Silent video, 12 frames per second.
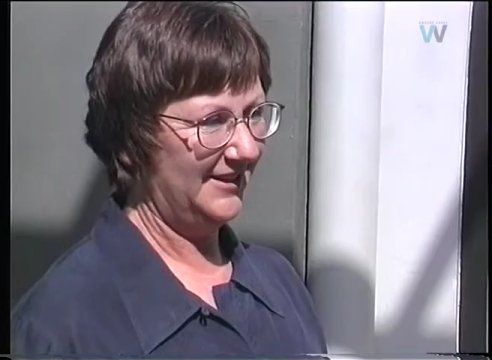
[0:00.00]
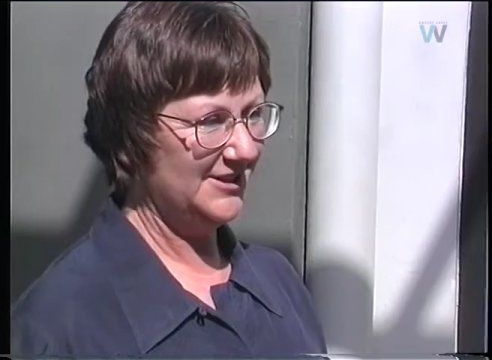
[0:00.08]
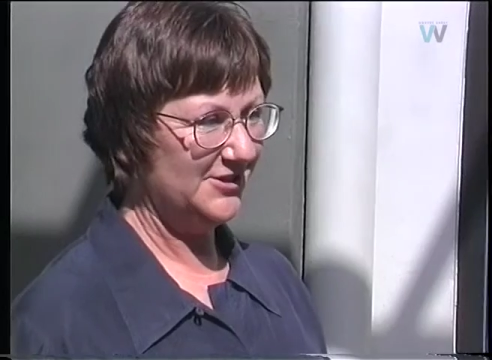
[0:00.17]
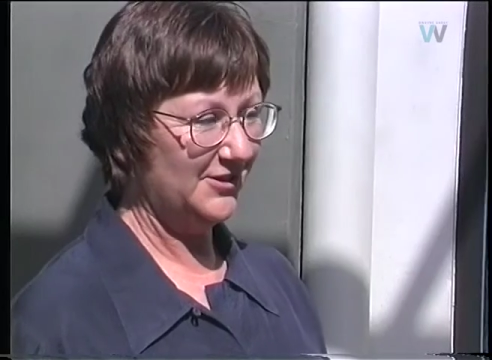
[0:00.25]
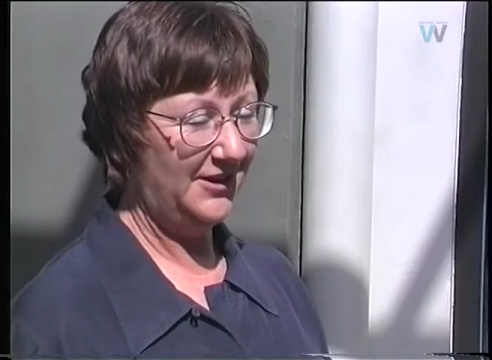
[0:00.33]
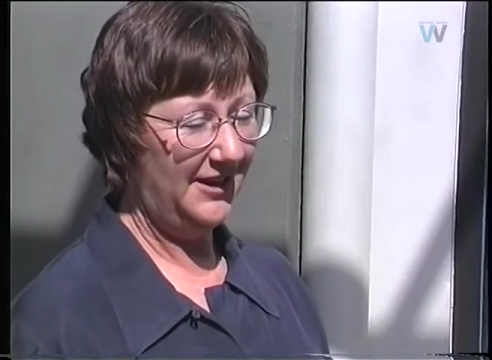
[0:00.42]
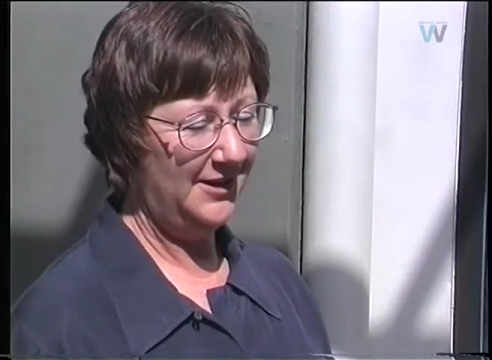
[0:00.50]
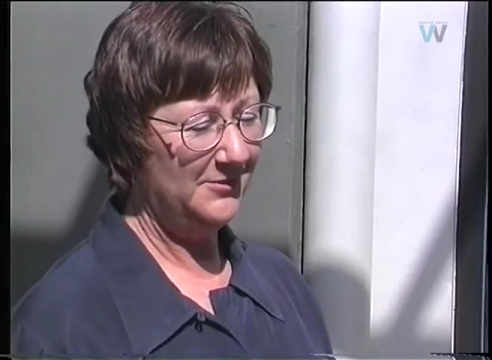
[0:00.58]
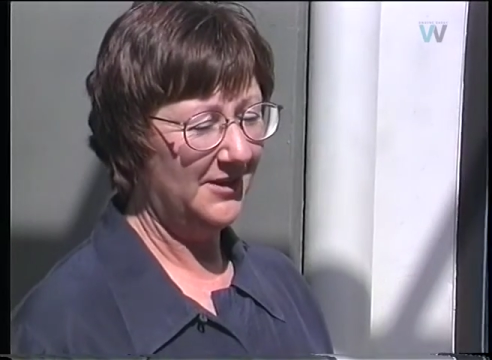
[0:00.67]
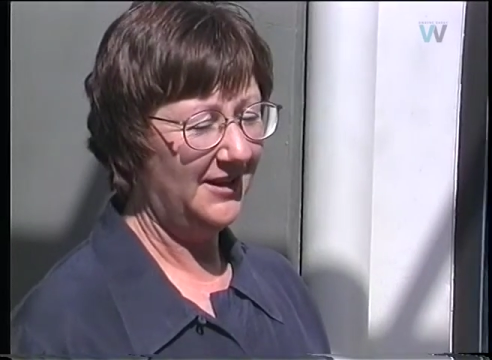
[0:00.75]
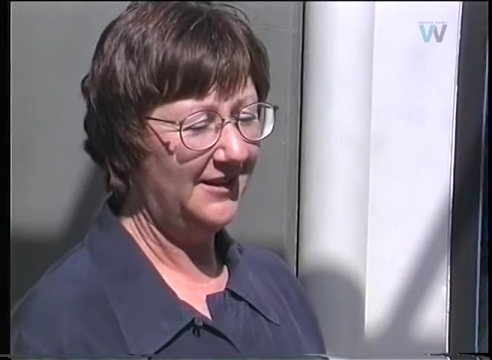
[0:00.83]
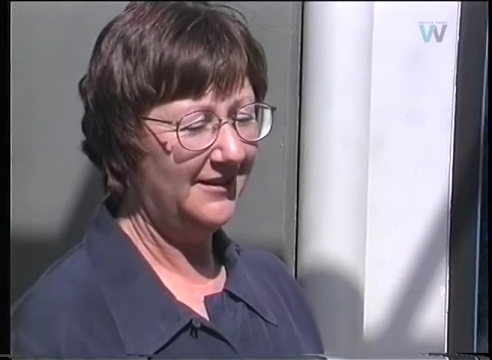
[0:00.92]
they should go ahead
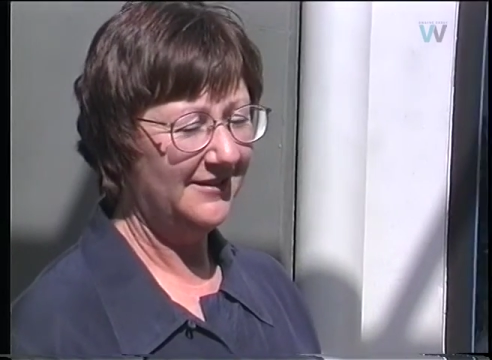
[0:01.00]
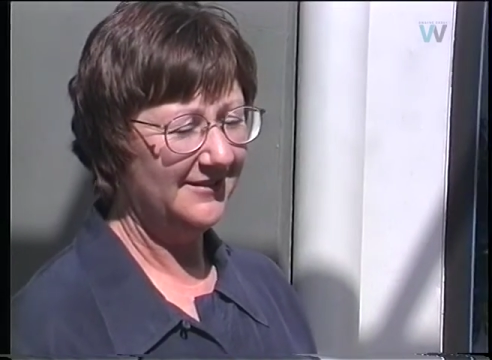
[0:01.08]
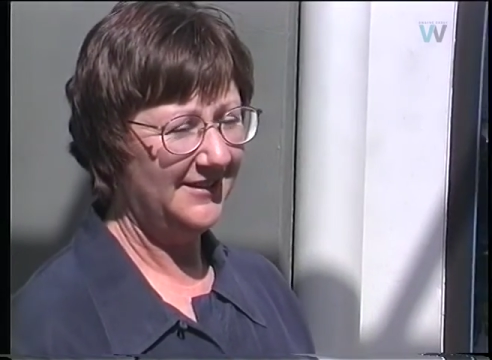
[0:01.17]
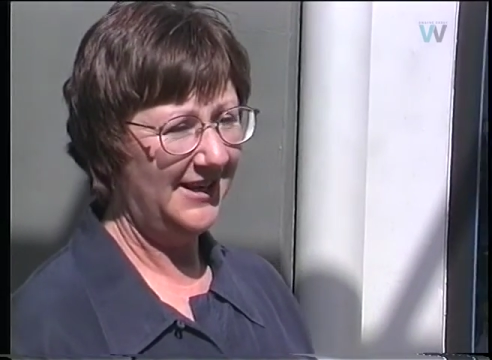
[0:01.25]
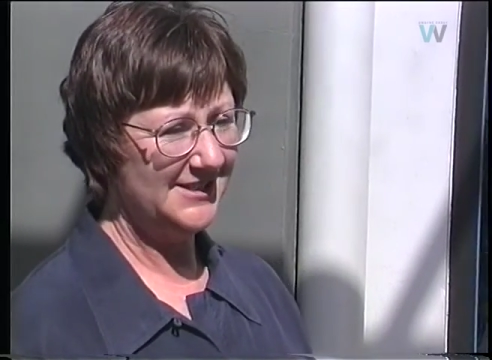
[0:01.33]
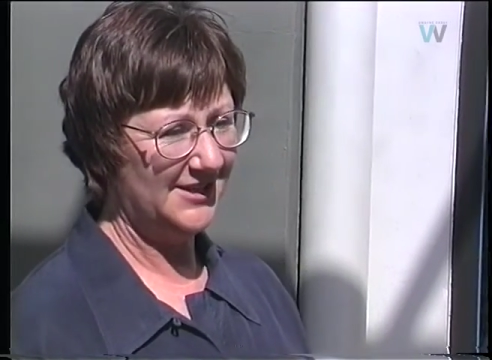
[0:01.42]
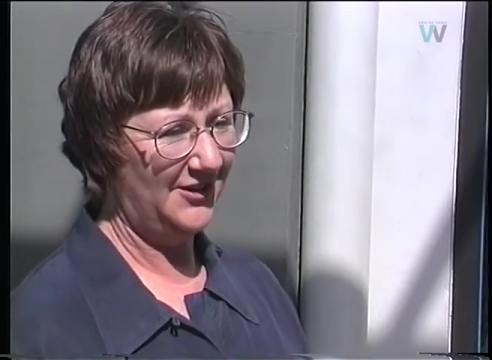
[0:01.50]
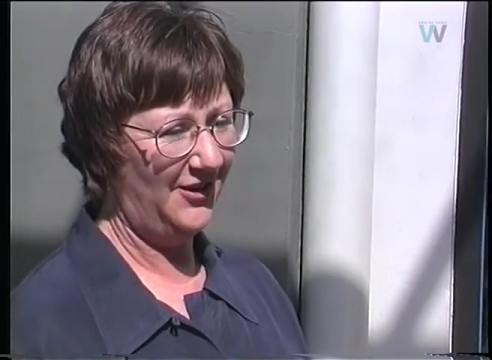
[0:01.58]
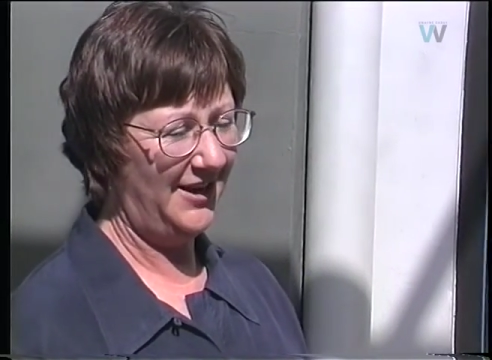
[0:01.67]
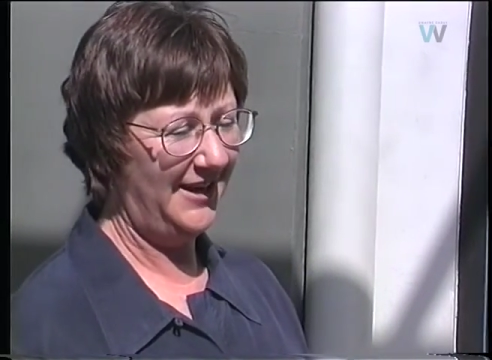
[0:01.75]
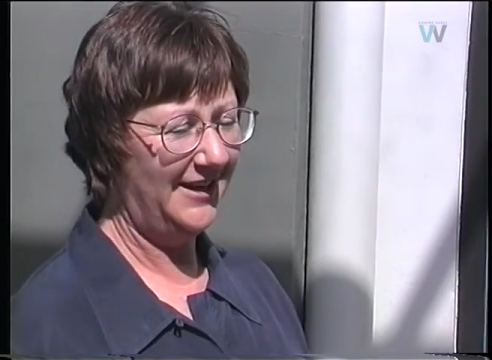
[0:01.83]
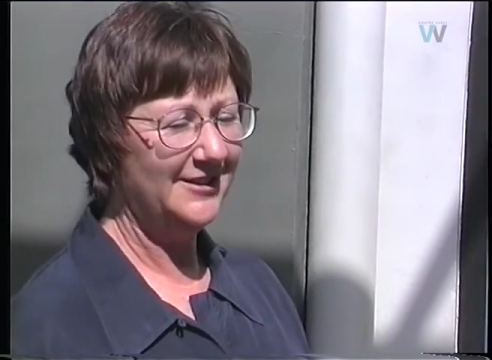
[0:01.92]
with that. Excellent
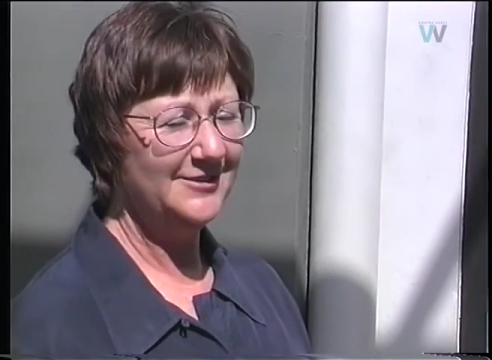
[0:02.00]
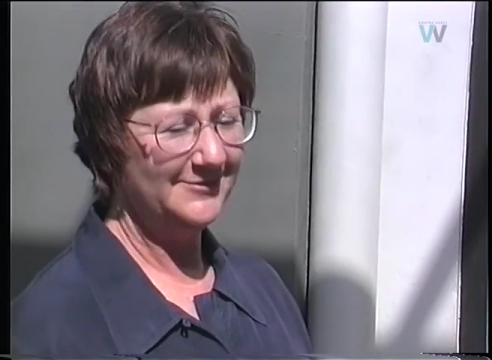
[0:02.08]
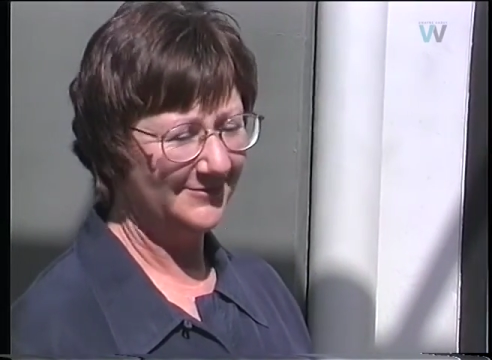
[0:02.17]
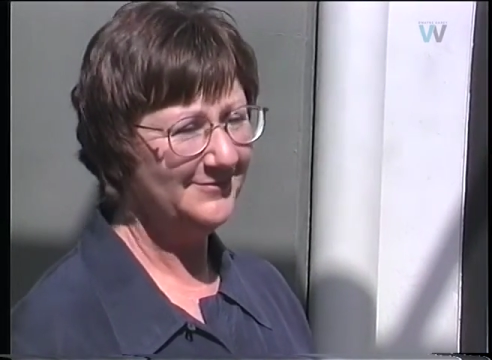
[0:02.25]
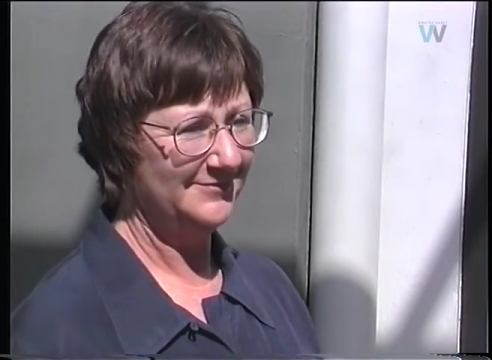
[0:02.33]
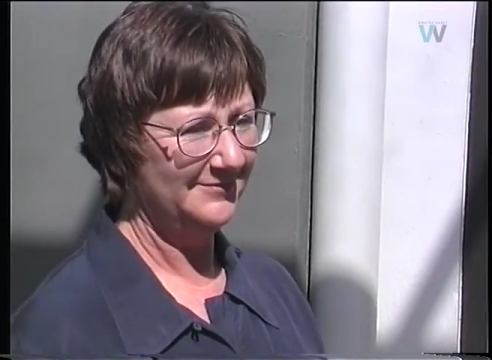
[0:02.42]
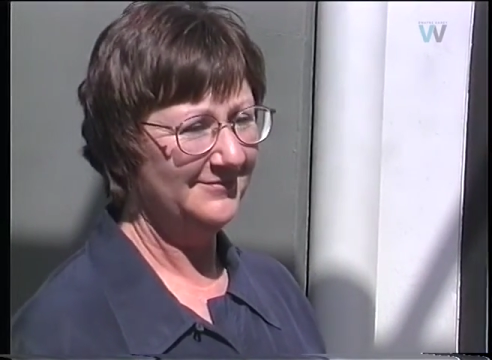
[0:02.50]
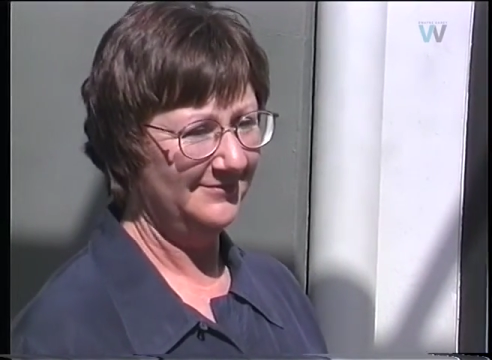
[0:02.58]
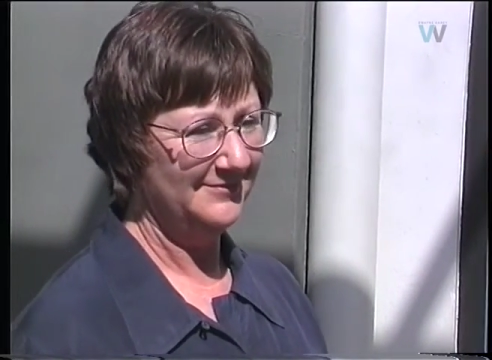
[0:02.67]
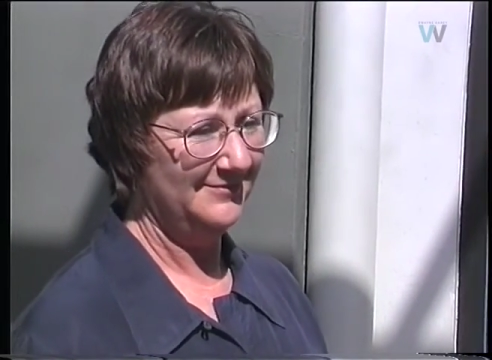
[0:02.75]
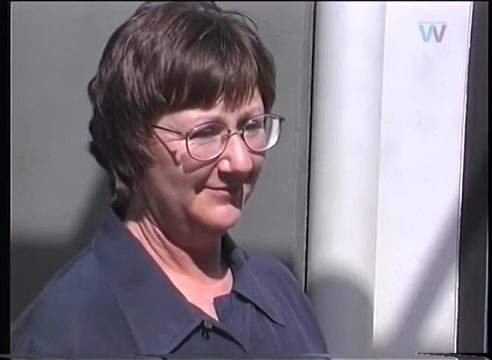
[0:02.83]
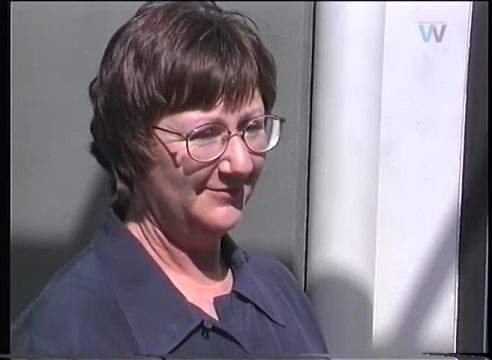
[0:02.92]
idea.
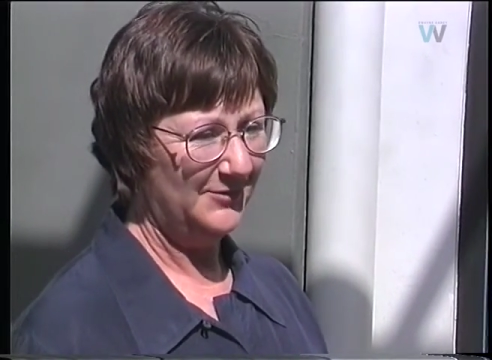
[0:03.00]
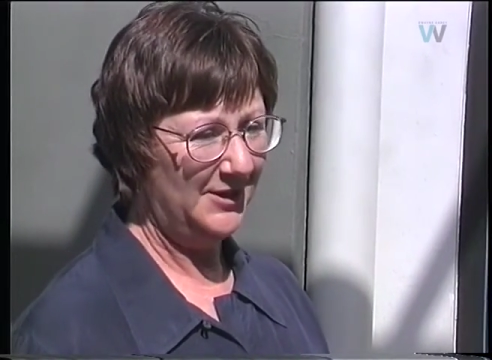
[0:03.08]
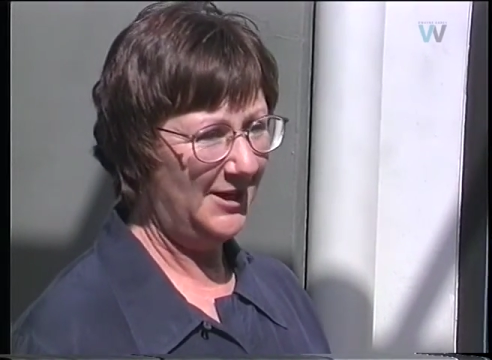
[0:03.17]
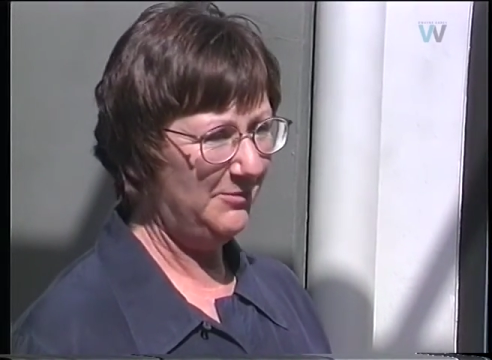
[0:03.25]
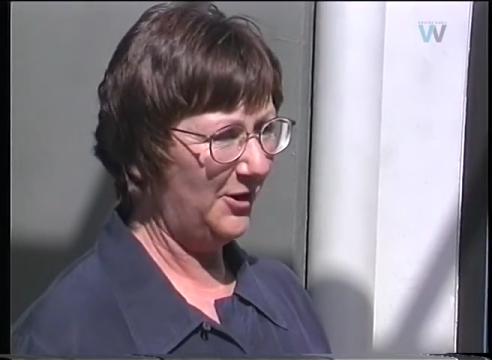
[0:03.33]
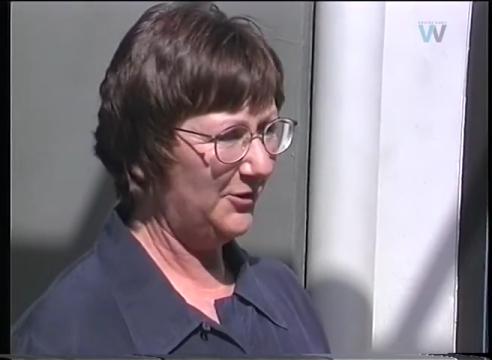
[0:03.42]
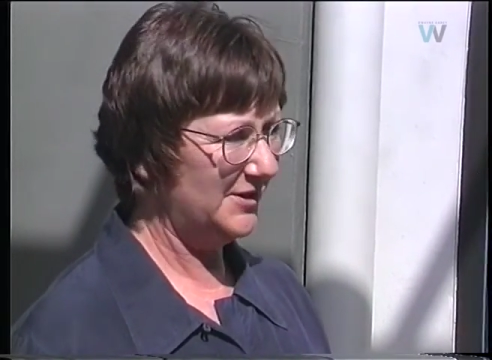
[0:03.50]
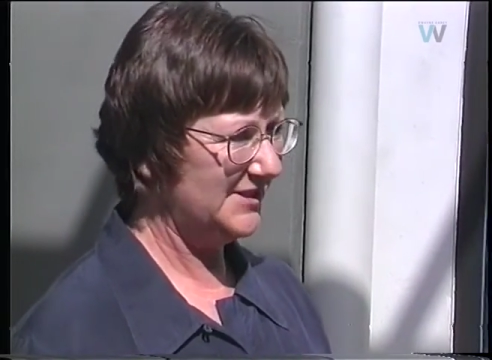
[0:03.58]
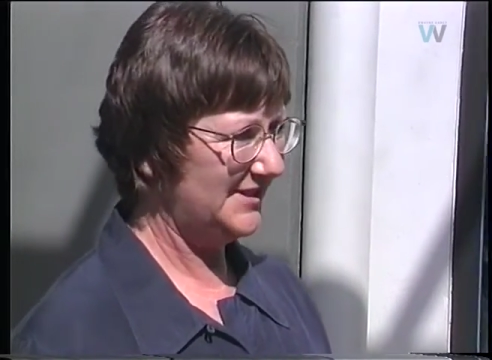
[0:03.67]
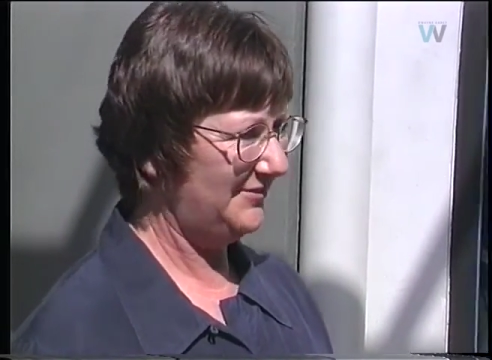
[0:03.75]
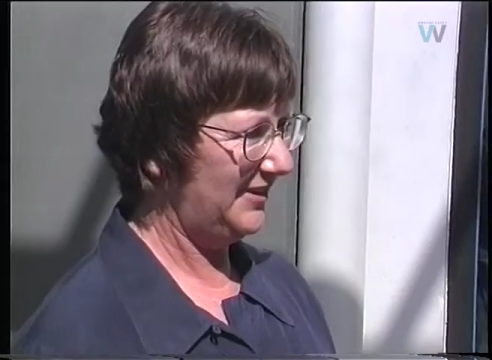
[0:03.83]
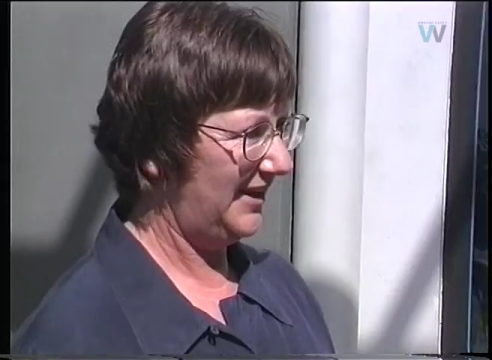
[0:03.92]
We need
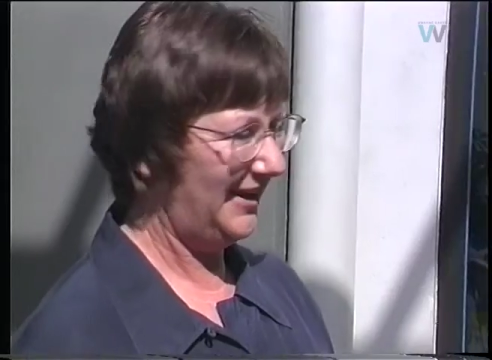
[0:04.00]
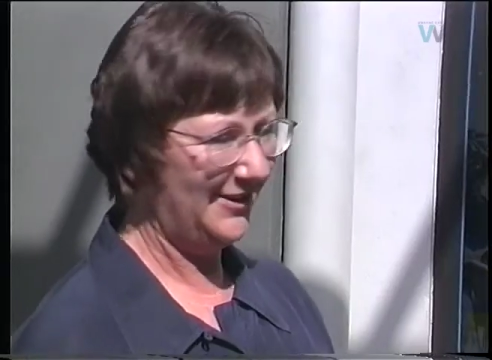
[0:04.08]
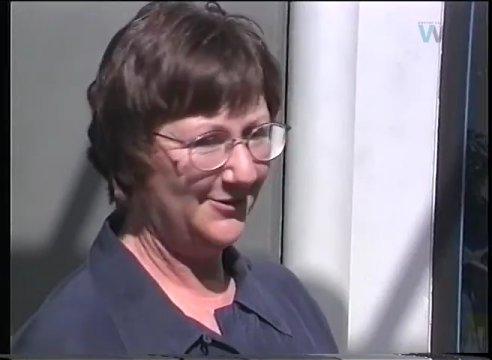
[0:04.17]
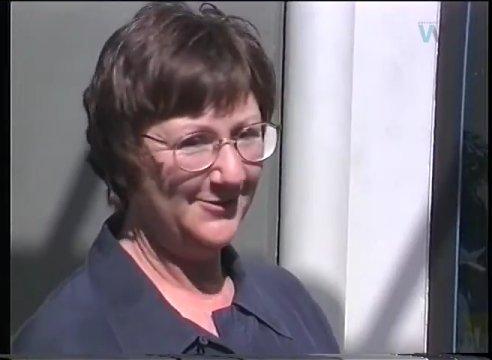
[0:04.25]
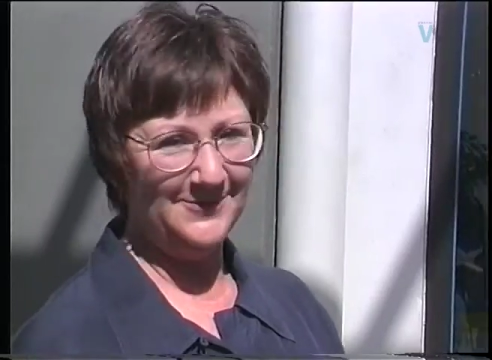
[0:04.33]
progress in Invercargill.